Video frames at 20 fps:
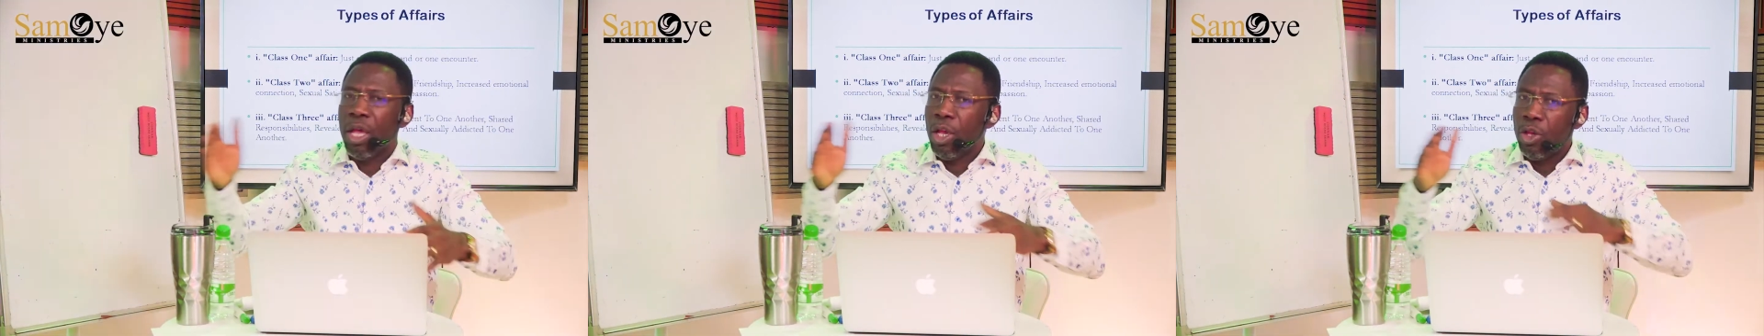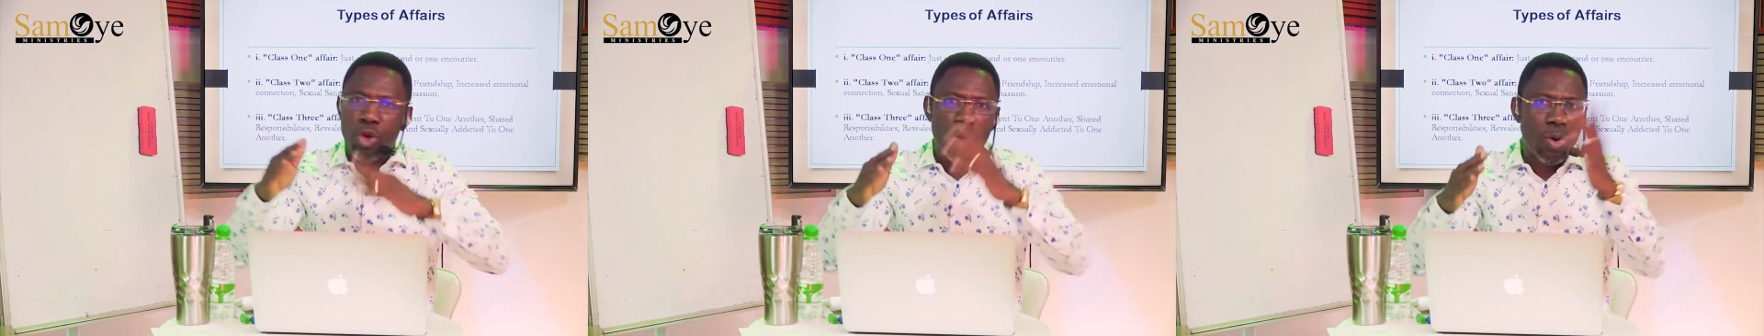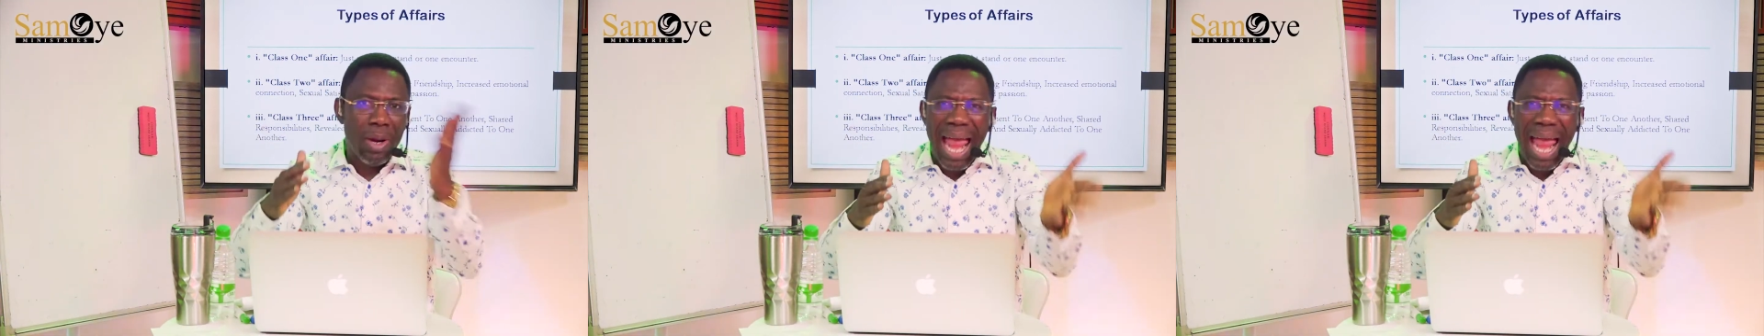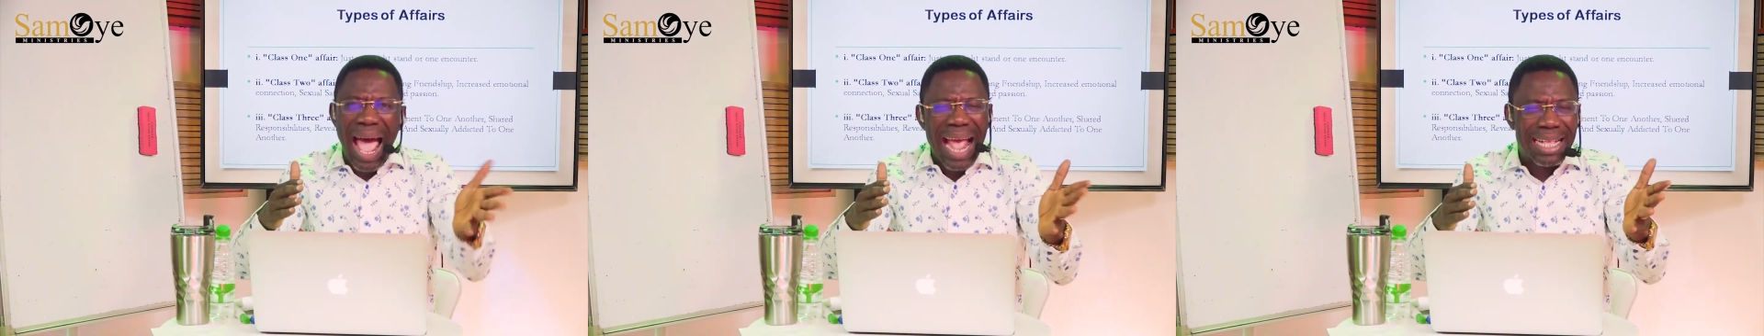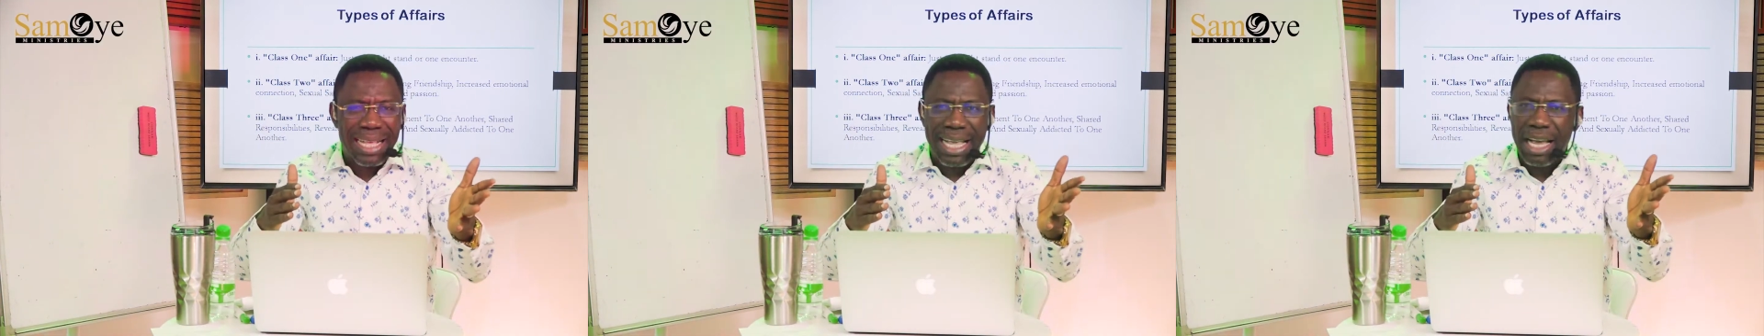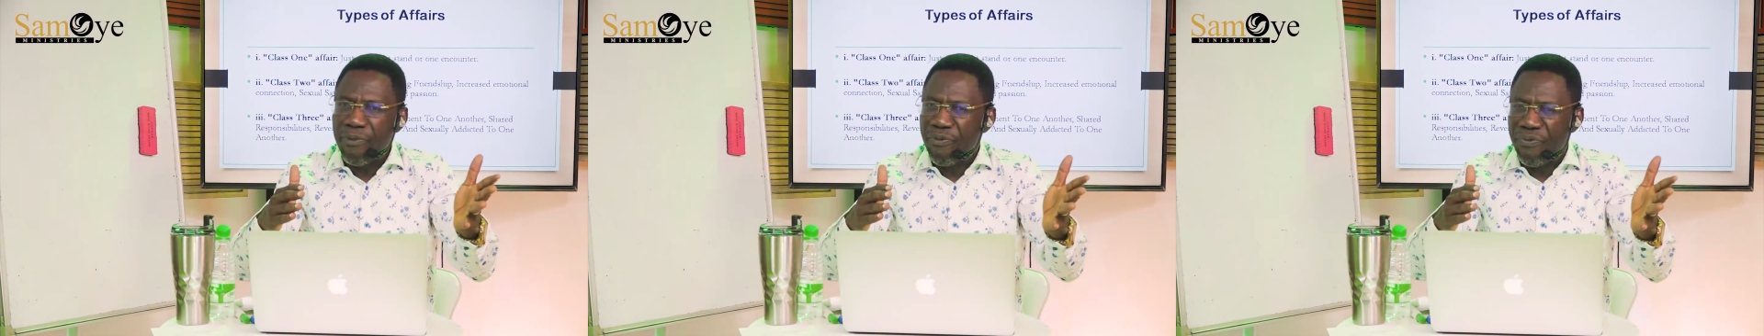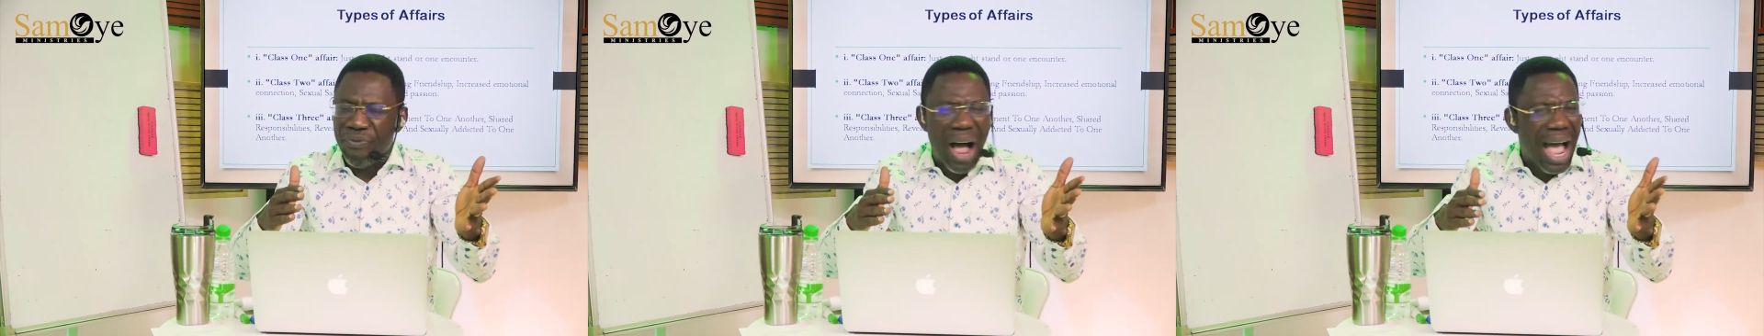You like
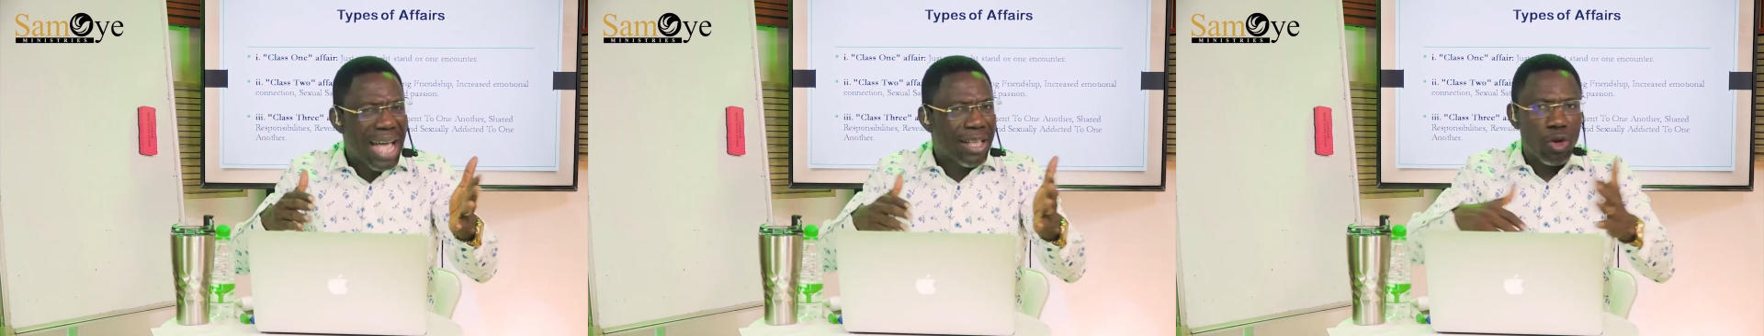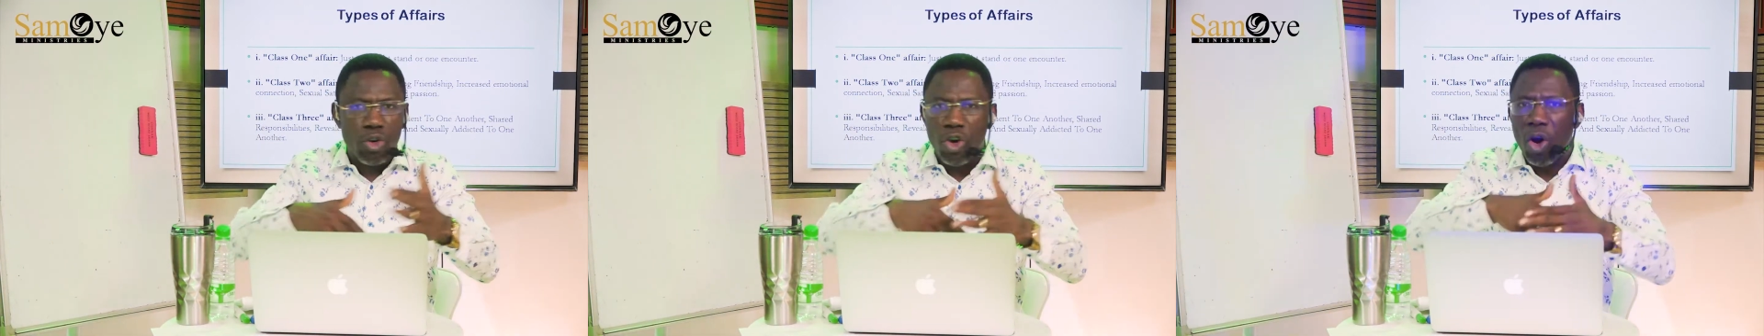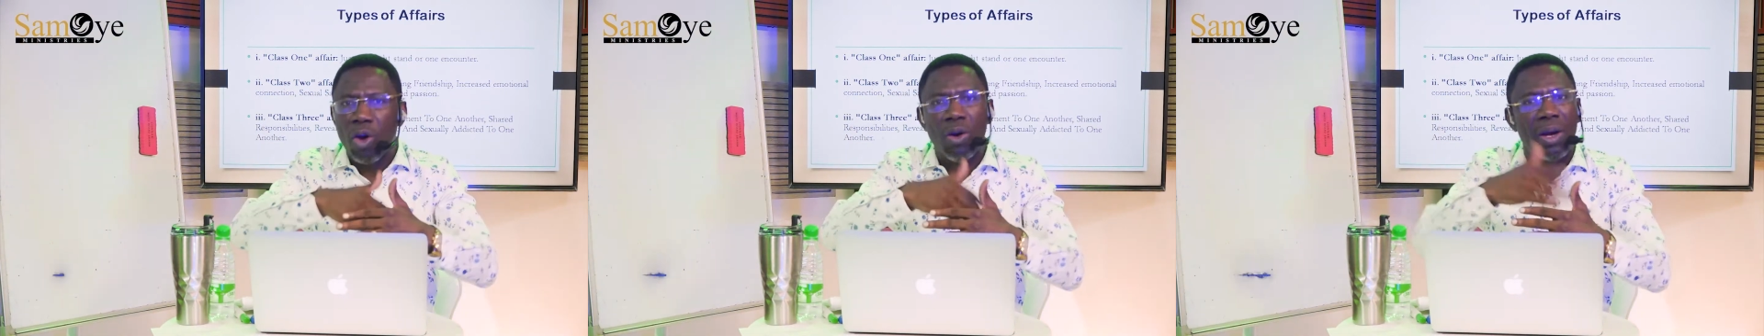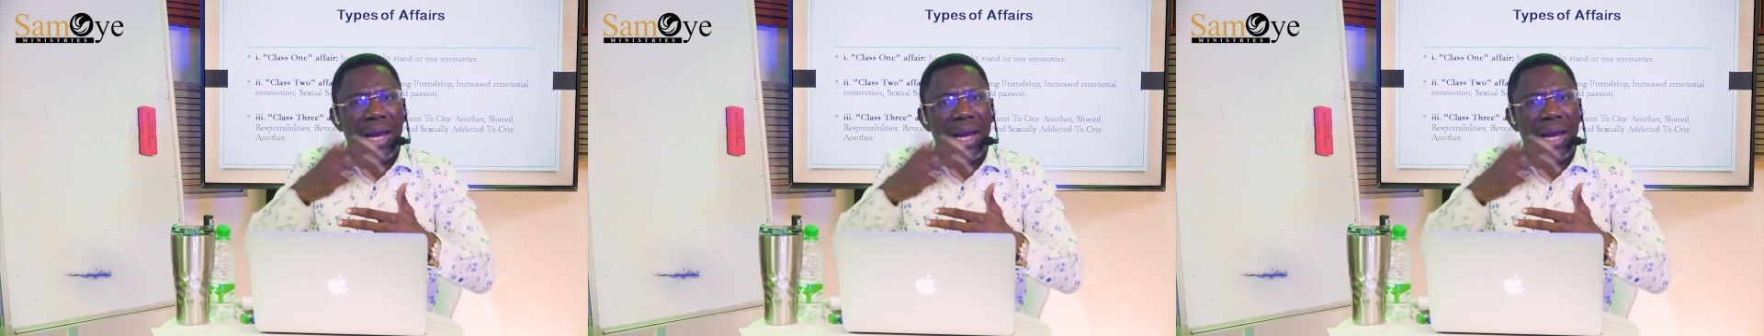it, fine. You don't